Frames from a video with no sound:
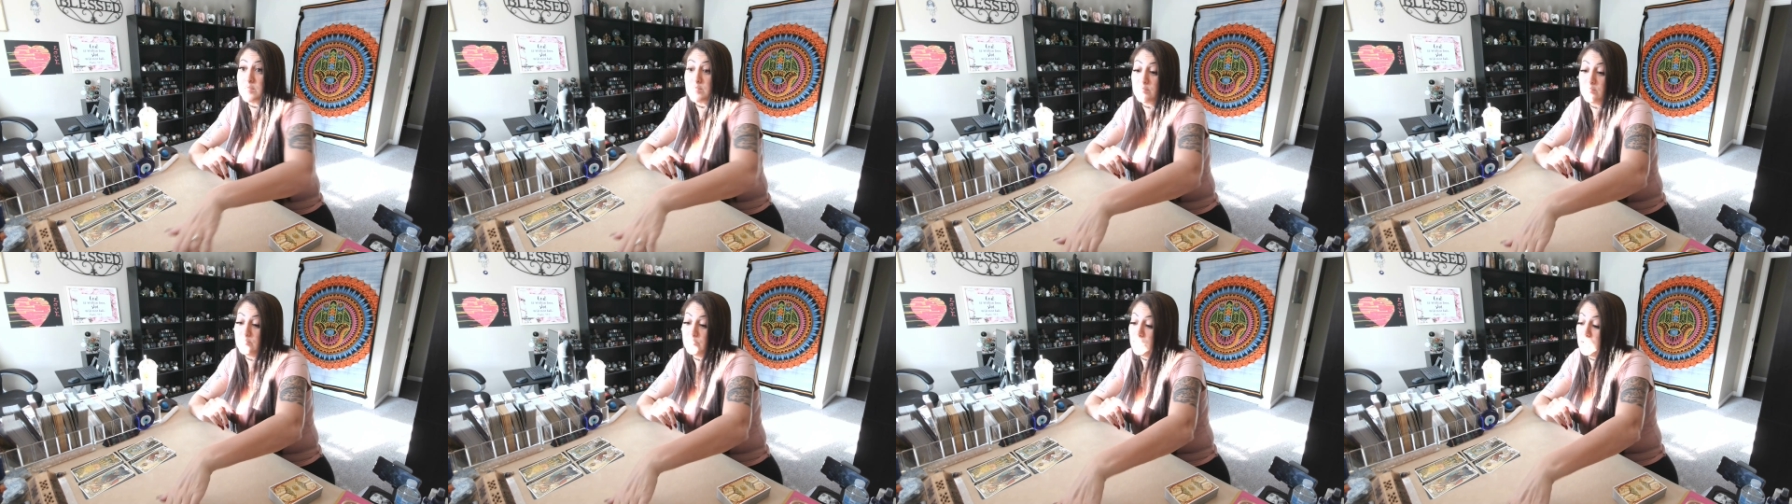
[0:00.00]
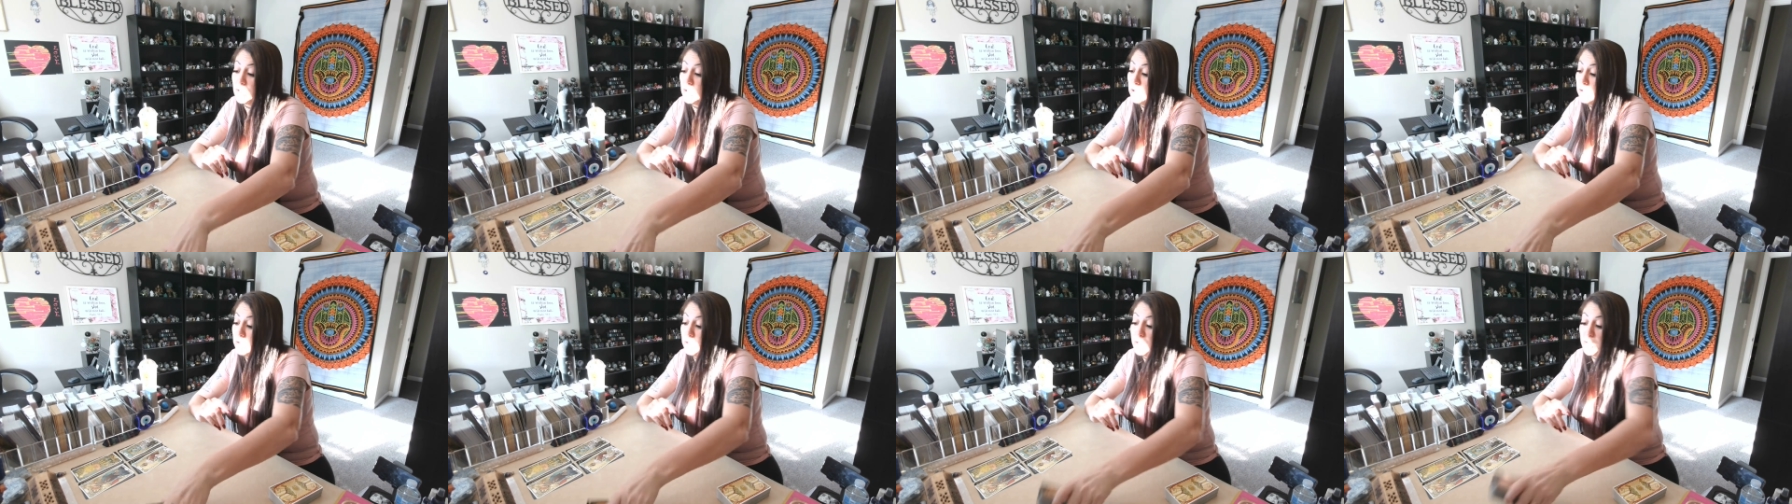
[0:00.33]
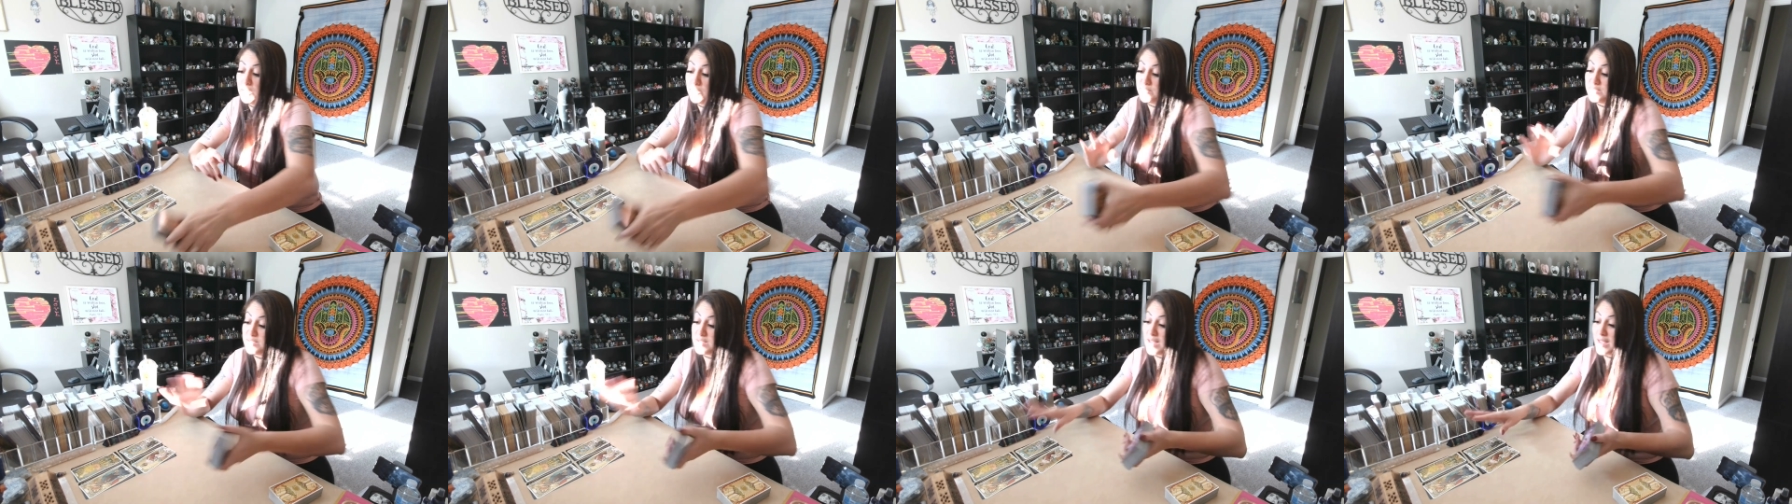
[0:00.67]
You know what
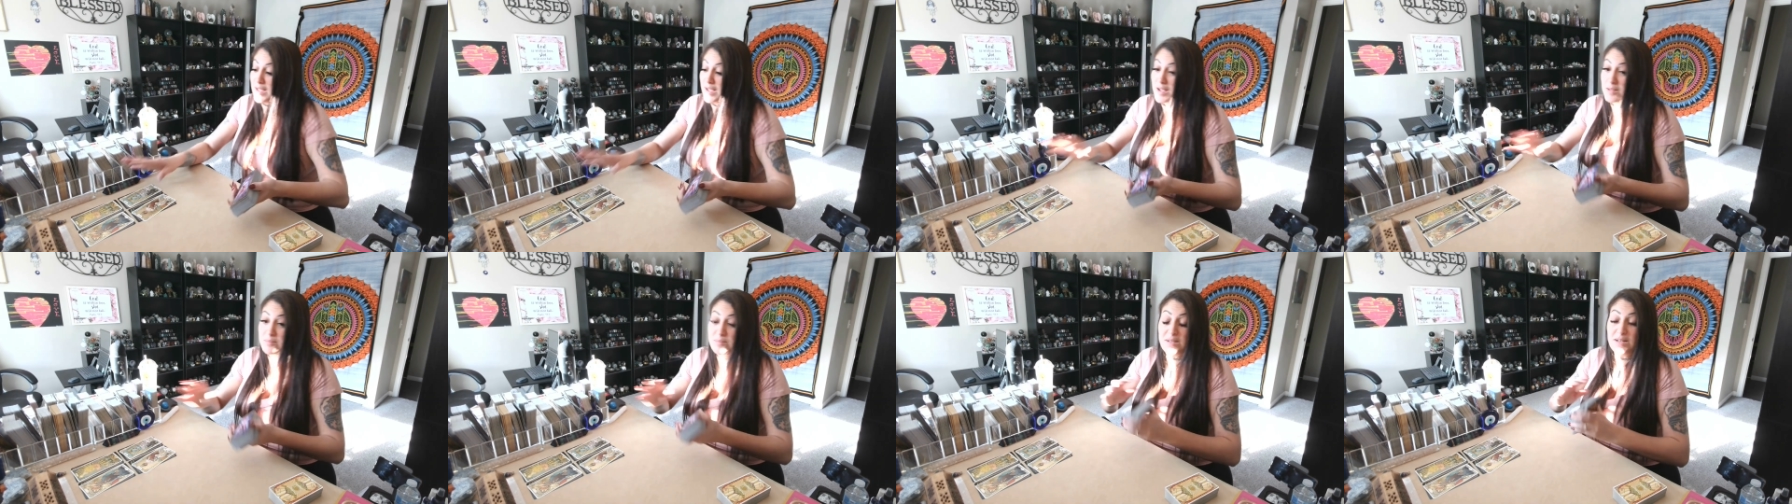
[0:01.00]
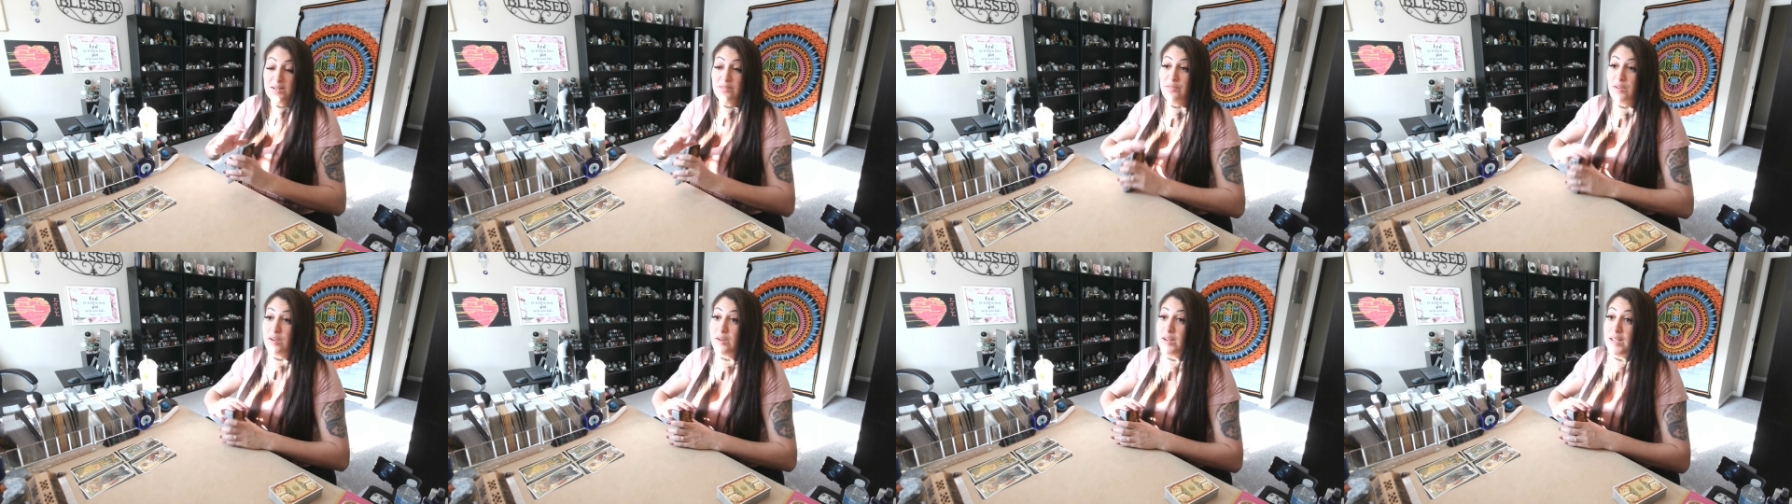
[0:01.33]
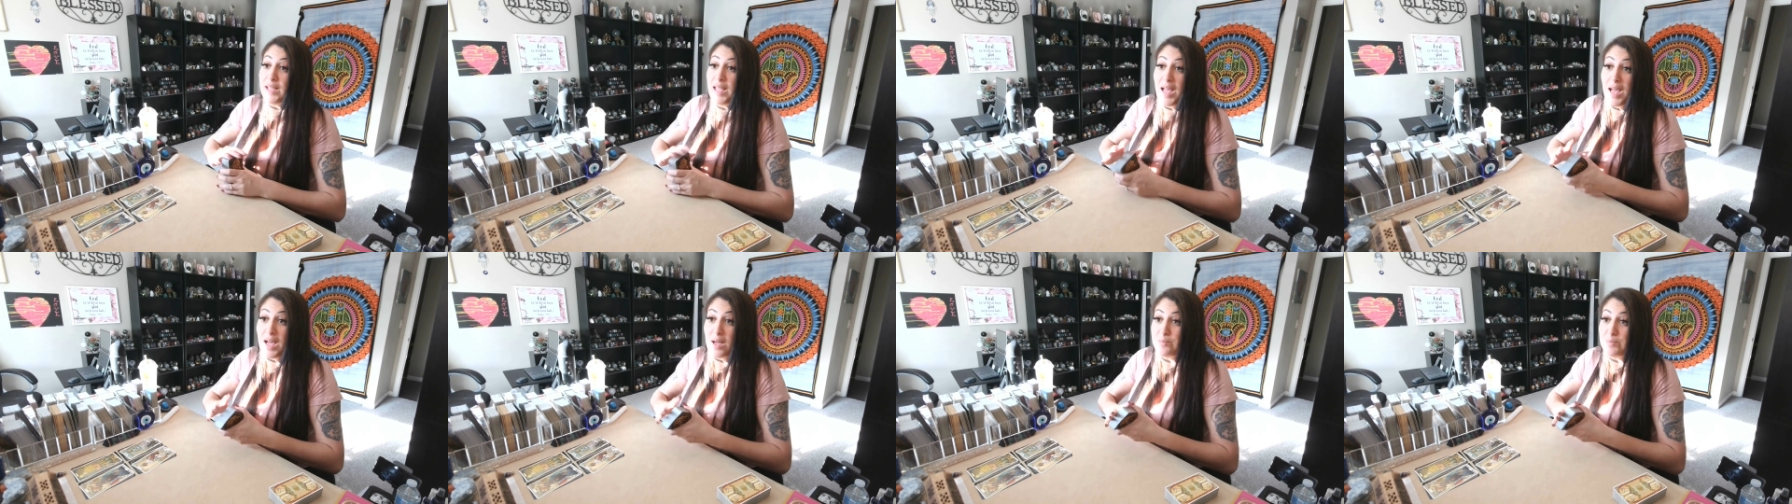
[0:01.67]
I'm saying? I'm in a very
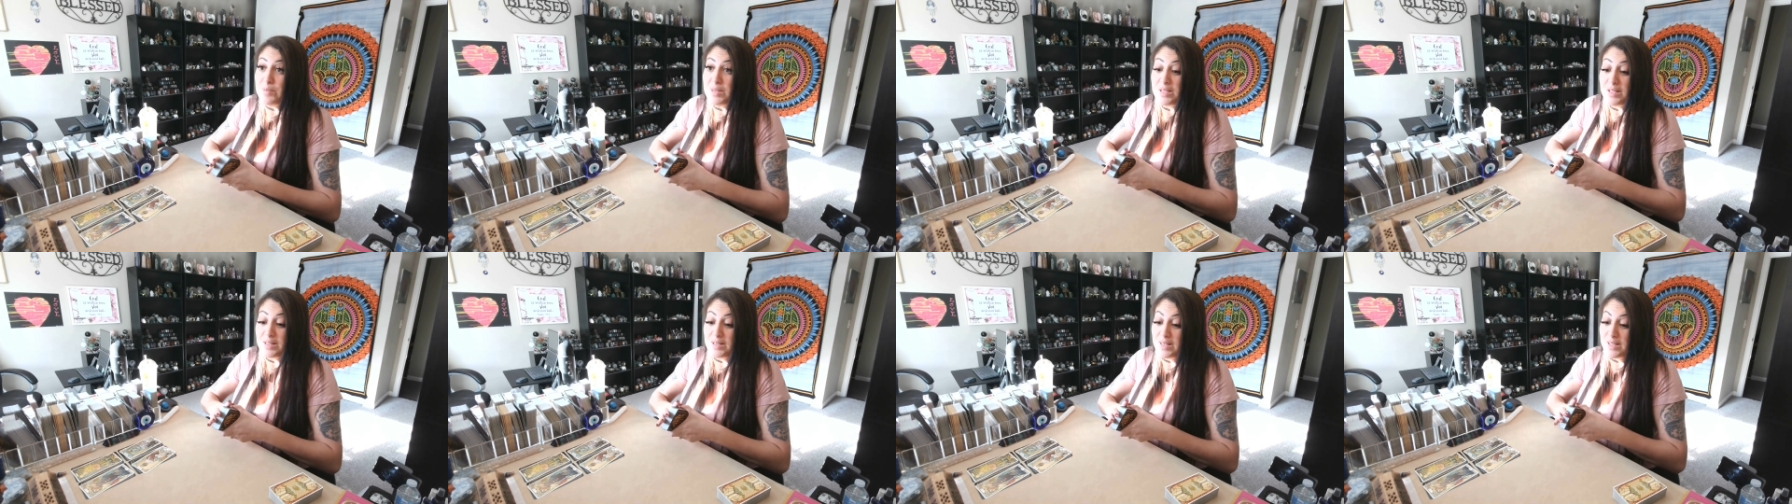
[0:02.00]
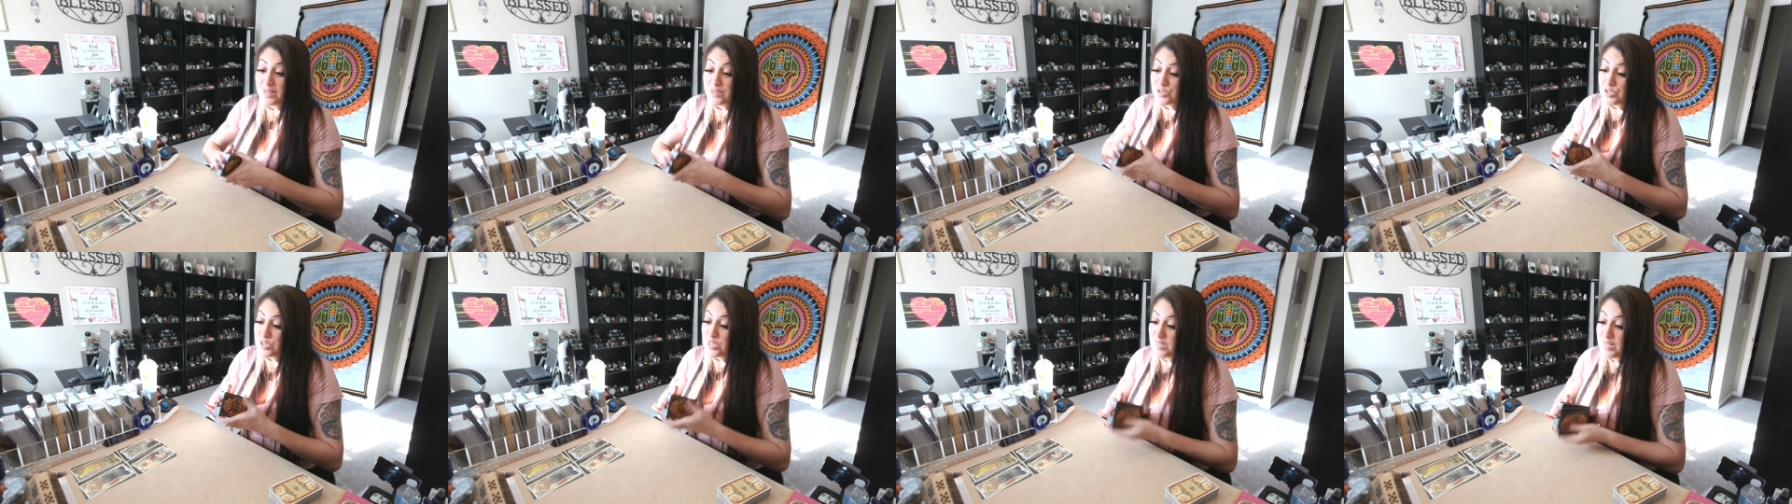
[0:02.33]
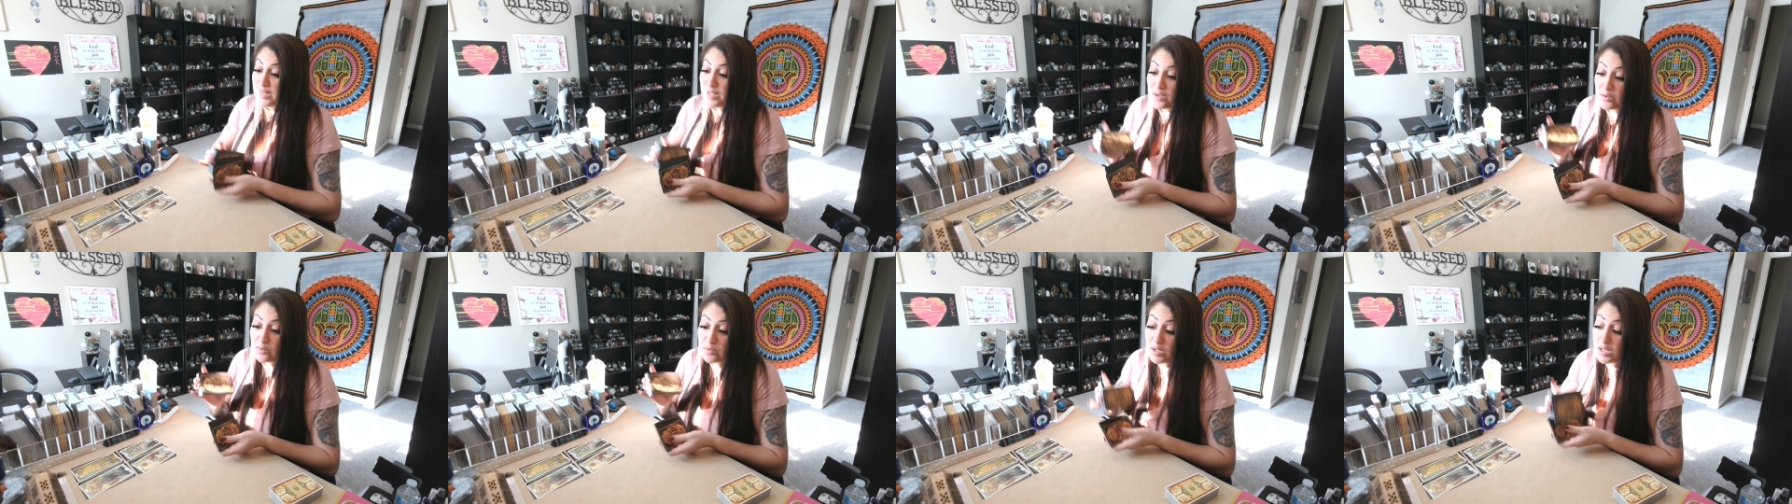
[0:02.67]
happy connection
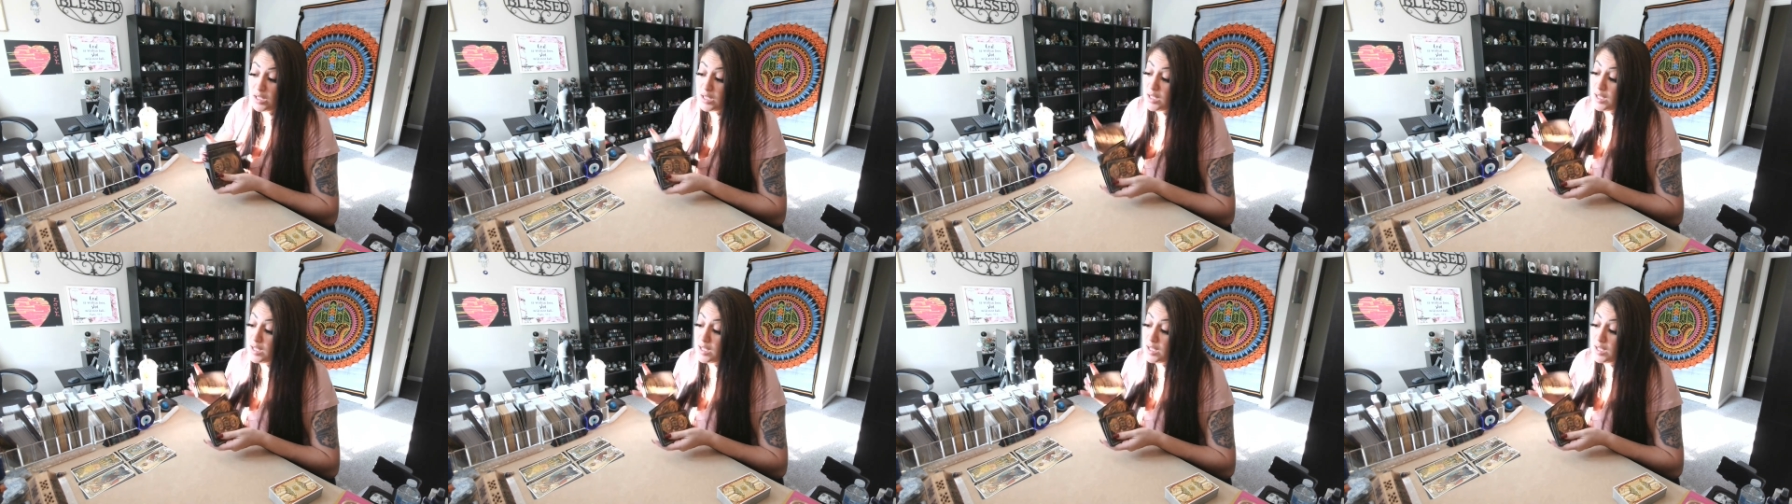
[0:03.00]
now.